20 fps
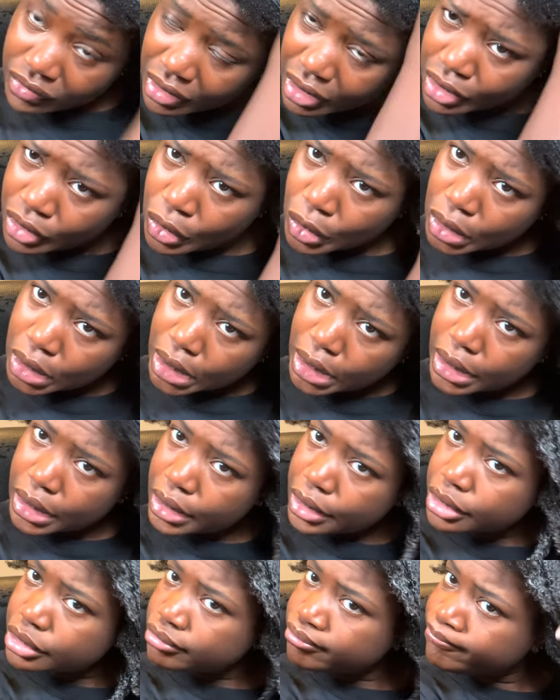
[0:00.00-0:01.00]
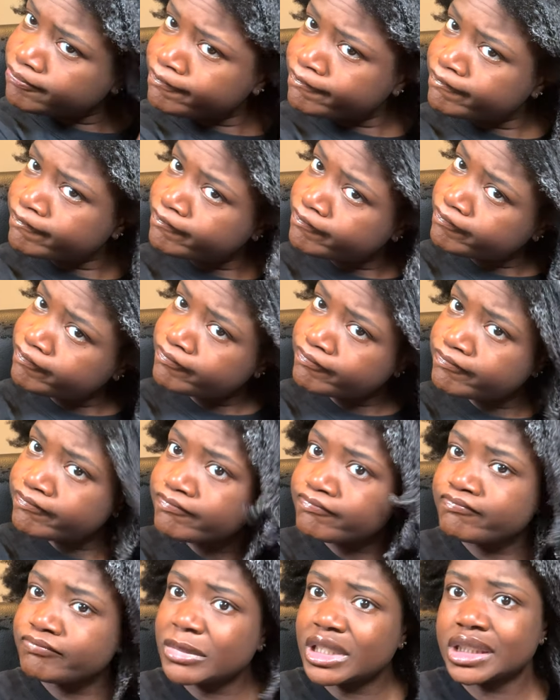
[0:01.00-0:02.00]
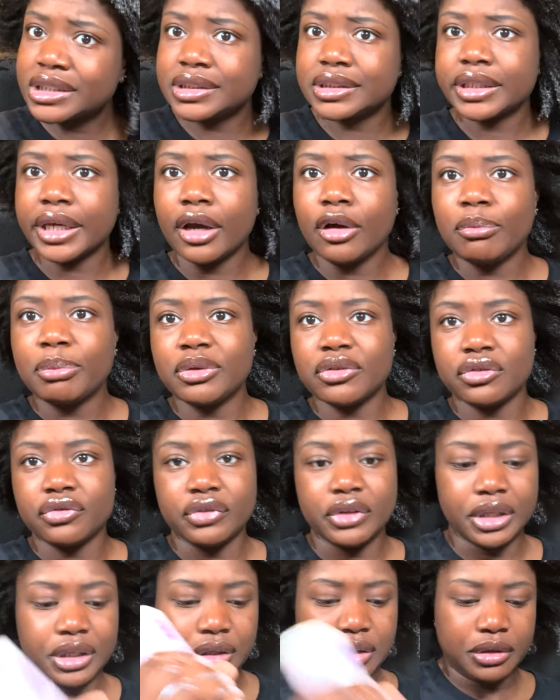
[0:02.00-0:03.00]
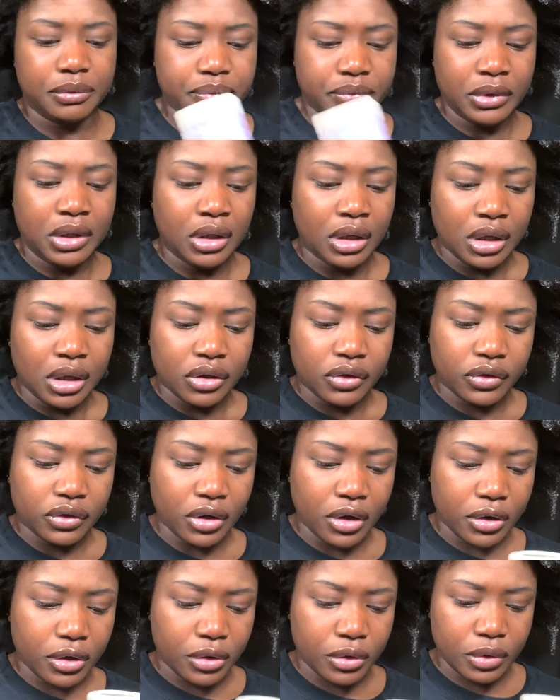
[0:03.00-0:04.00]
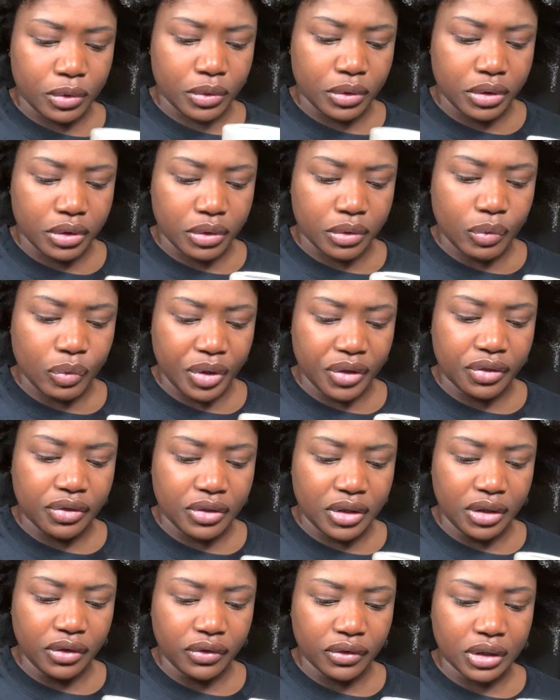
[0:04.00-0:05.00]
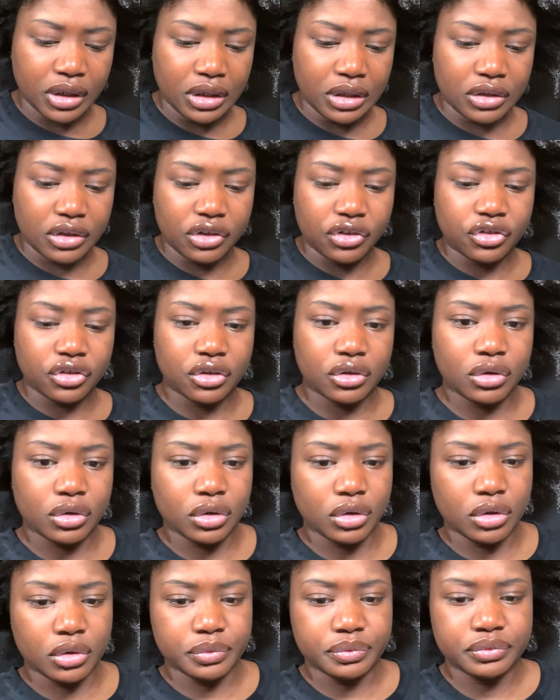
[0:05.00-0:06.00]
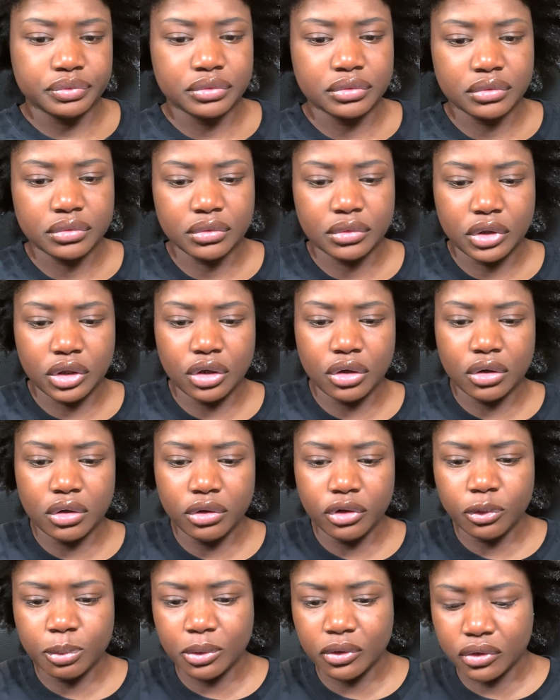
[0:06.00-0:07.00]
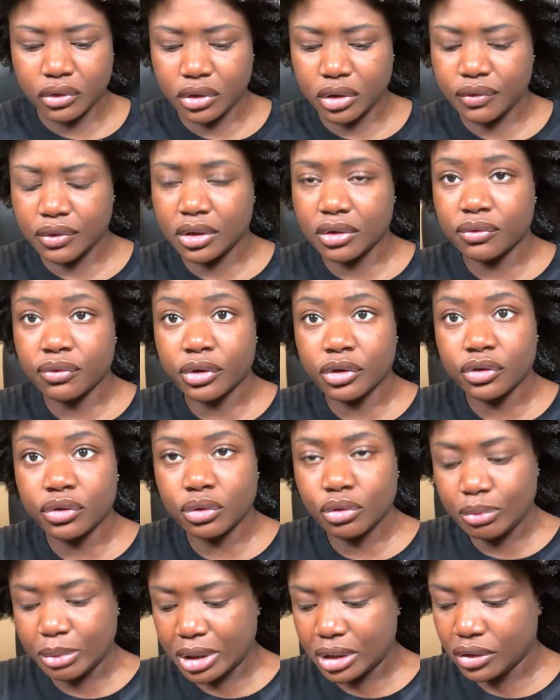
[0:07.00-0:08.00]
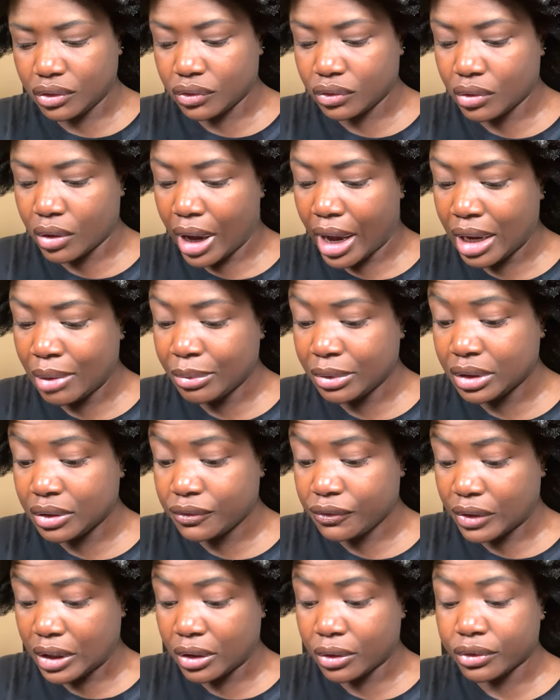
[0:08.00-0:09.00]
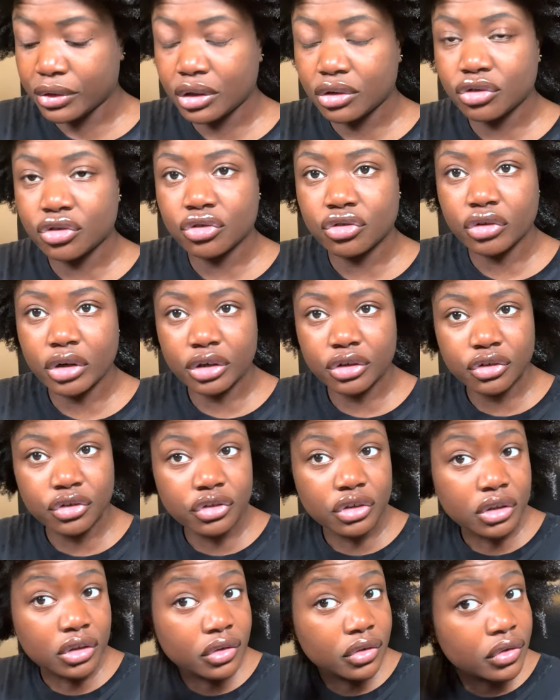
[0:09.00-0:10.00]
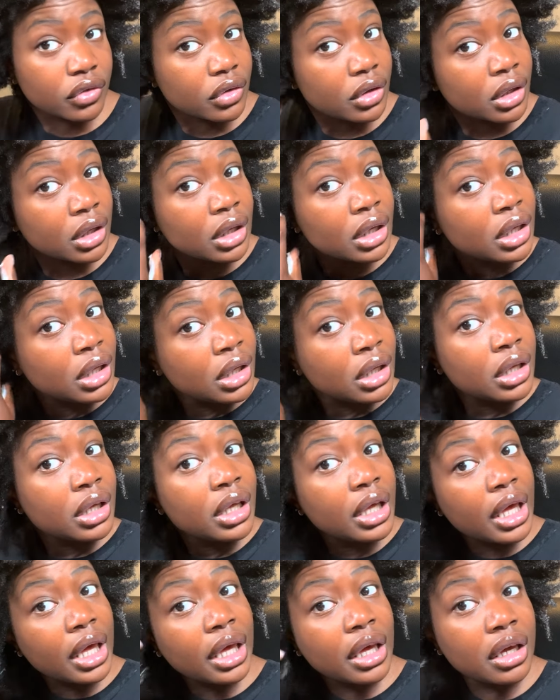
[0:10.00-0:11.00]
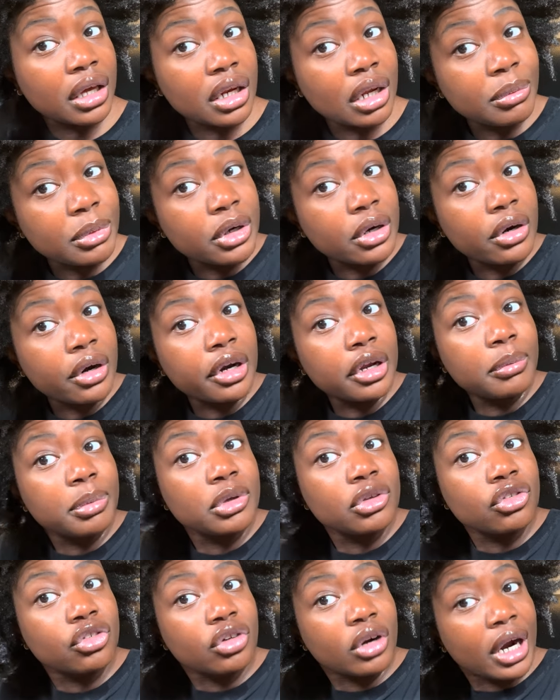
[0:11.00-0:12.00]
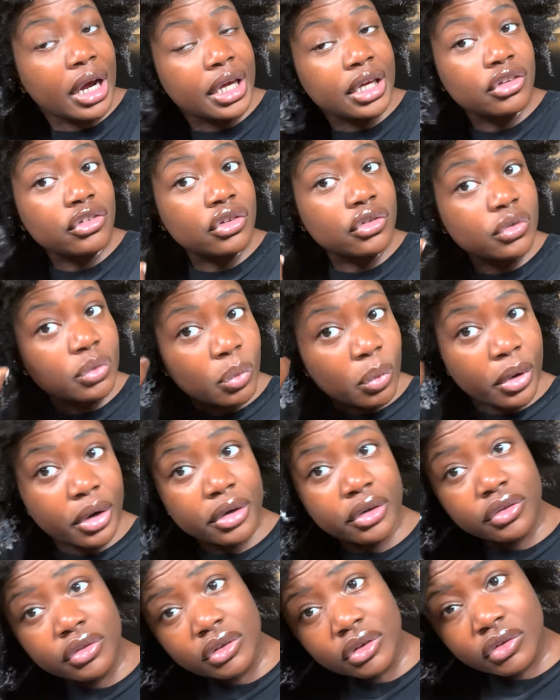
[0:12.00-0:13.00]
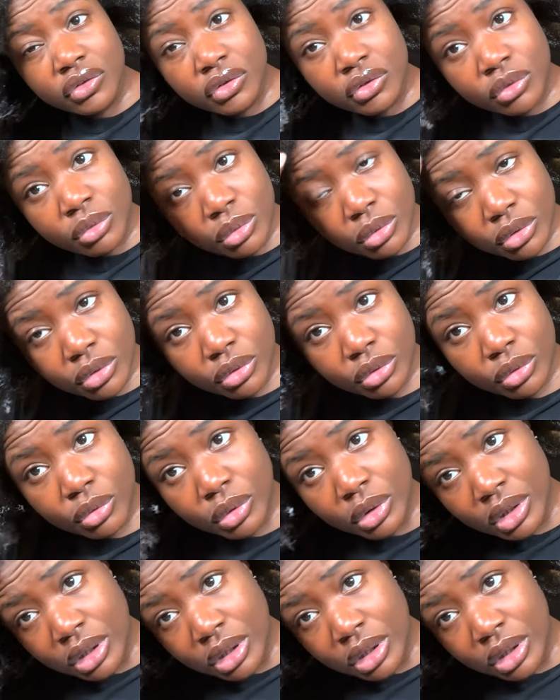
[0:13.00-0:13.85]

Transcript: and you're like, my scalp is flaking. So with this conditioner, you're only supposed to leave it in for two minutes. So I'm gonna follow the instructions and I'm gonna hurry up and try and just work this through